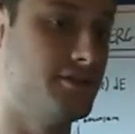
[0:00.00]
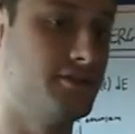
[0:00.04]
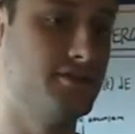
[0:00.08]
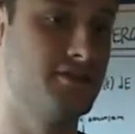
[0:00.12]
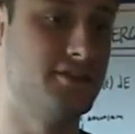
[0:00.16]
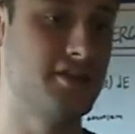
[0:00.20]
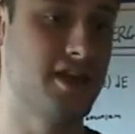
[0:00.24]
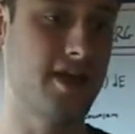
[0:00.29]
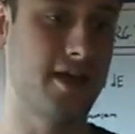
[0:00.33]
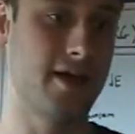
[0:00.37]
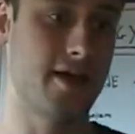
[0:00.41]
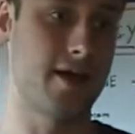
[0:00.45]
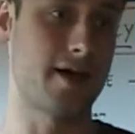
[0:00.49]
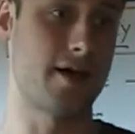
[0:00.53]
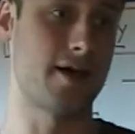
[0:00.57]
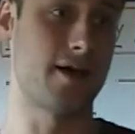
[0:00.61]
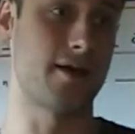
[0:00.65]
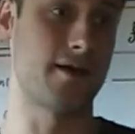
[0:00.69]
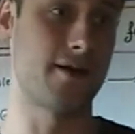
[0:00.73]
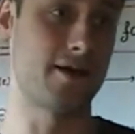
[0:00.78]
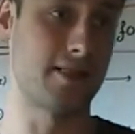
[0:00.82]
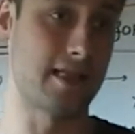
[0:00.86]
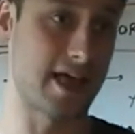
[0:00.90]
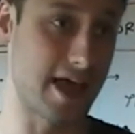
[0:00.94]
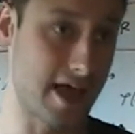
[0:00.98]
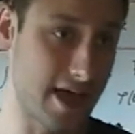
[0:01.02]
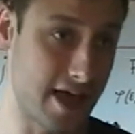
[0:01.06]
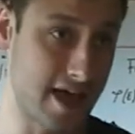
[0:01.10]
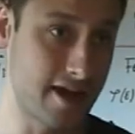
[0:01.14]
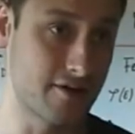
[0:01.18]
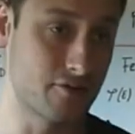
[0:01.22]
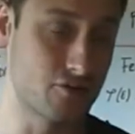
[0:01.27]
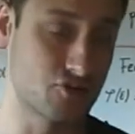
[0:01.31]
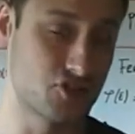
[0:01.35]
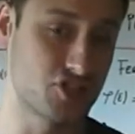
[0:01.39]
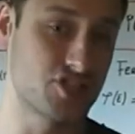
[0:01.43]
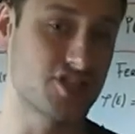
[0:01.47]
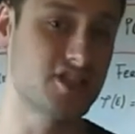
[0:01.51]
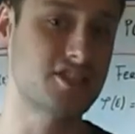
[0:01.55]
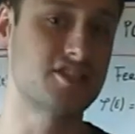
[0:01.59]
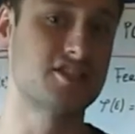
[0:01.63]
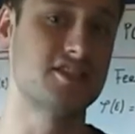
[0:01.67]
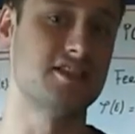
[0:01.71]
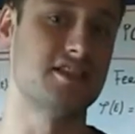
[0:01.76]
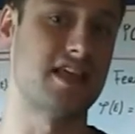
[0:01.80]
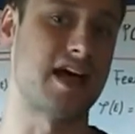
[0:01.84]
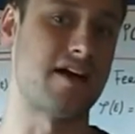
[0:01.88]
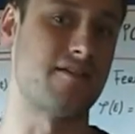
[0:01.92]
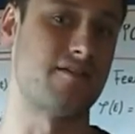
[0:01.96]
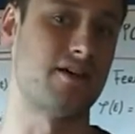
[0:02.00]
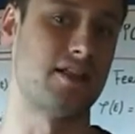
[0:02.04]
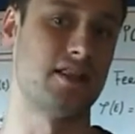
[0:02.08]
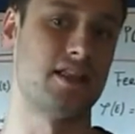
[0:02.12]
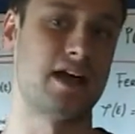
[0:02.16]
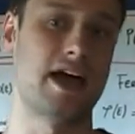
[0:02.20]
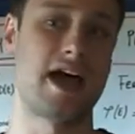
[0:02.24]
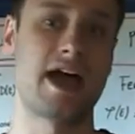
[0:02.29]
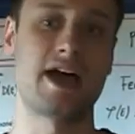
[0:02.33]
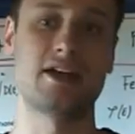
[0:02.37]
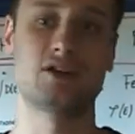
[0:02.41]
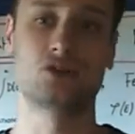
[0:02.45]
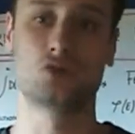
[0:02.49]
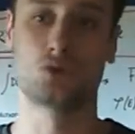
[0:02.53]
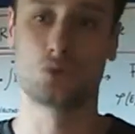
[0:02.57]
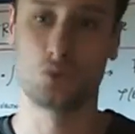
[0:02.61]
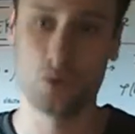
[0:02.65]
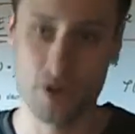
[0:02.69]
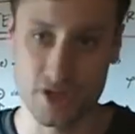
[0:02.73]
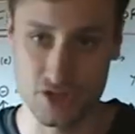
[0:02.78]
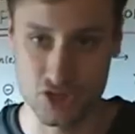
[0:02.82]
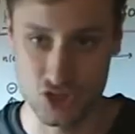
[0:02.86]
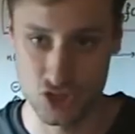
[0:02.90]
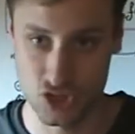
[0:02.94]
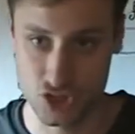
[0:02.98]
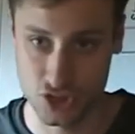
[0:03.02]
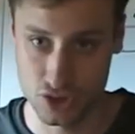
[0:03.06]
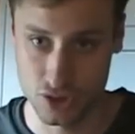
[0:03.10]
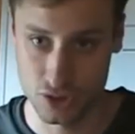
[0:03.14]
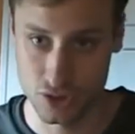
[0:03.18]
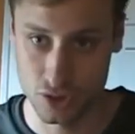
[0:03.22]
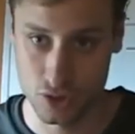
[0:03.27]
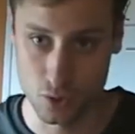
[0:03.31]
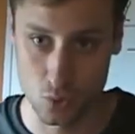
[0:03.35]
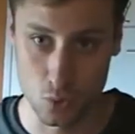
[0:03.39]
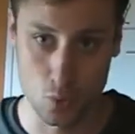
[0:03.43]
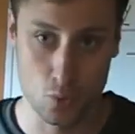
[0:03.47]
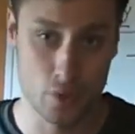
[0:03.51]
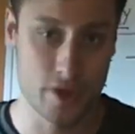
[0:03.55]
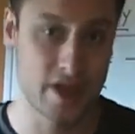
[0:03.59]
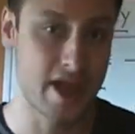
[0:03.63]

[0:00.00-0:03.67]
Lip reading: the energetics level at which we